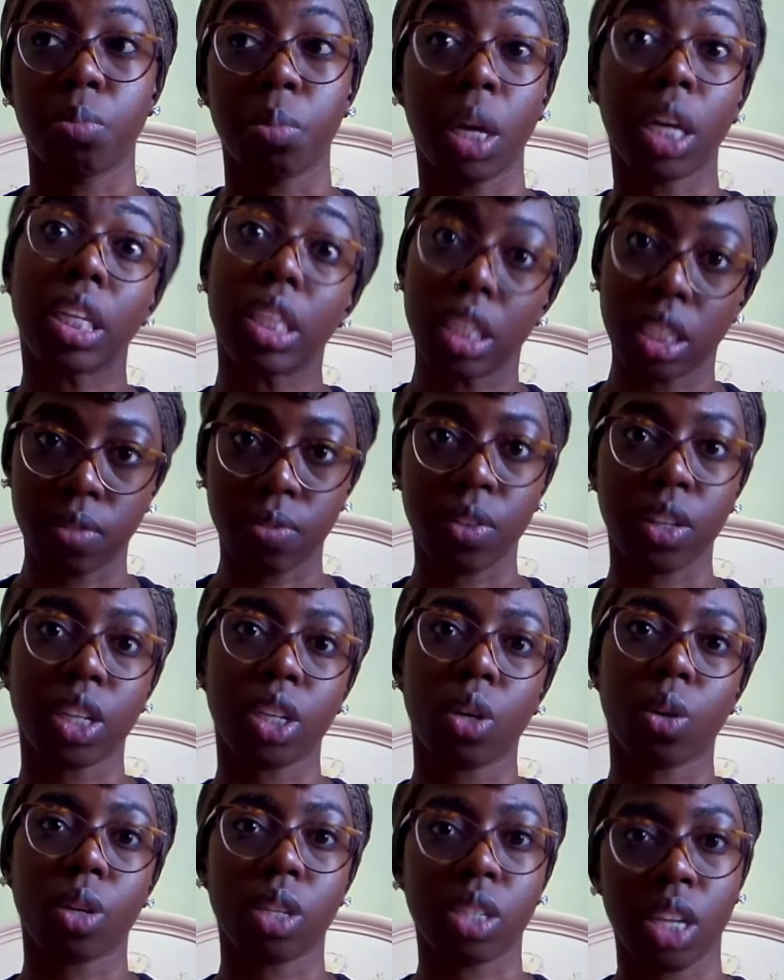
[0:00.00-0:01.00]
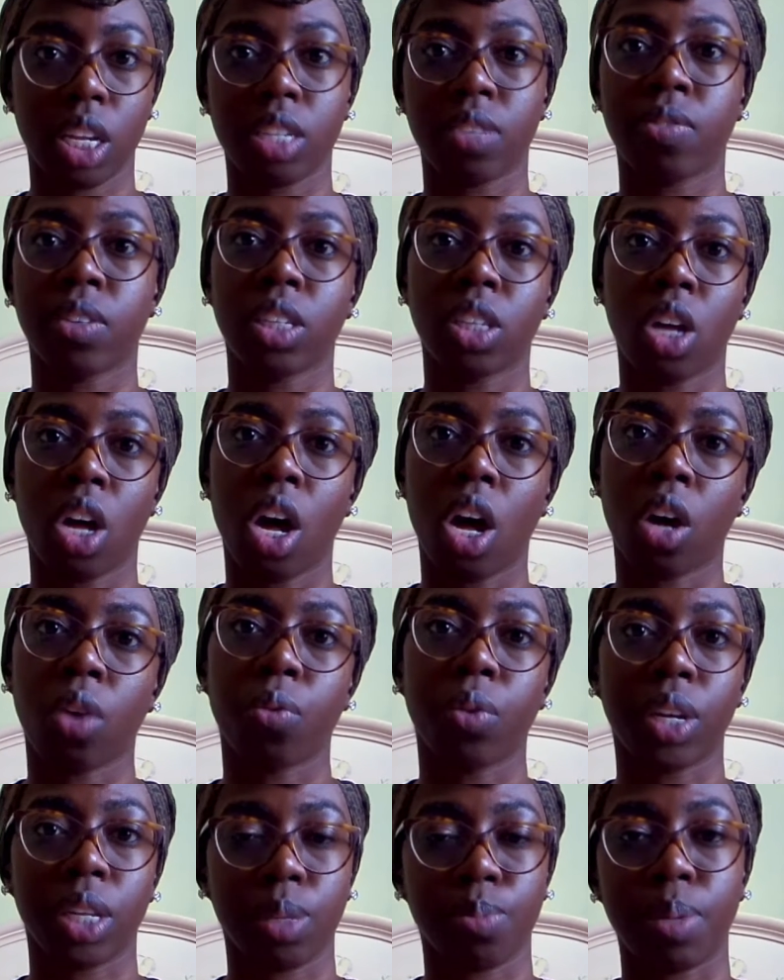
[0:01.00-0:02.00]
make this video excessively long
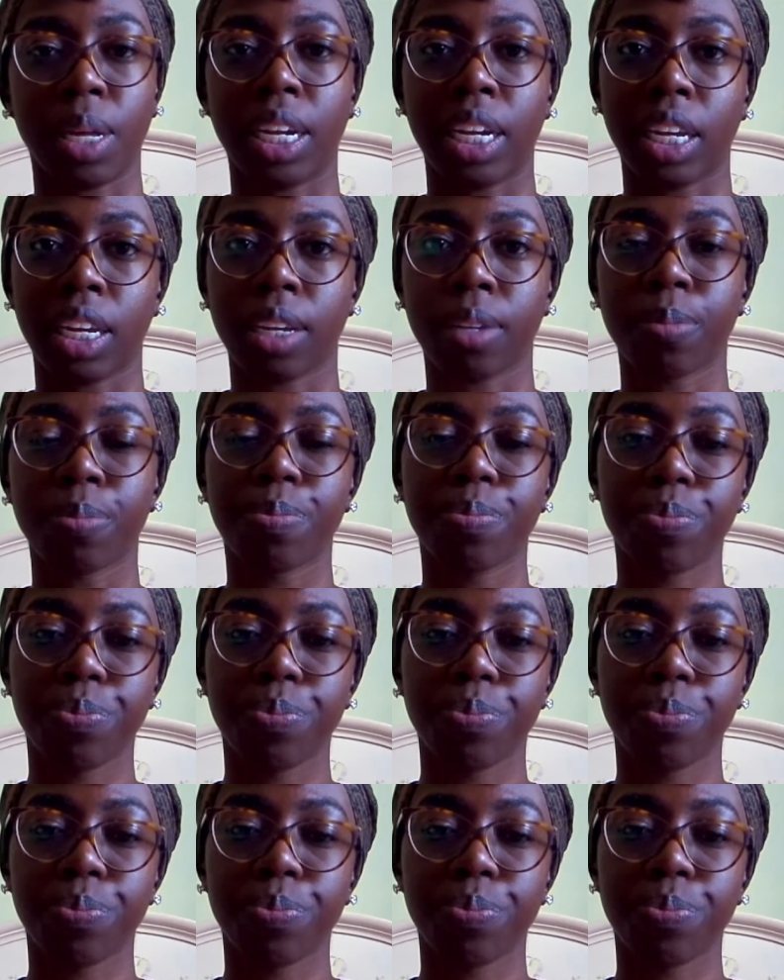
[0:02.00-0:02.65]
re-explaining it.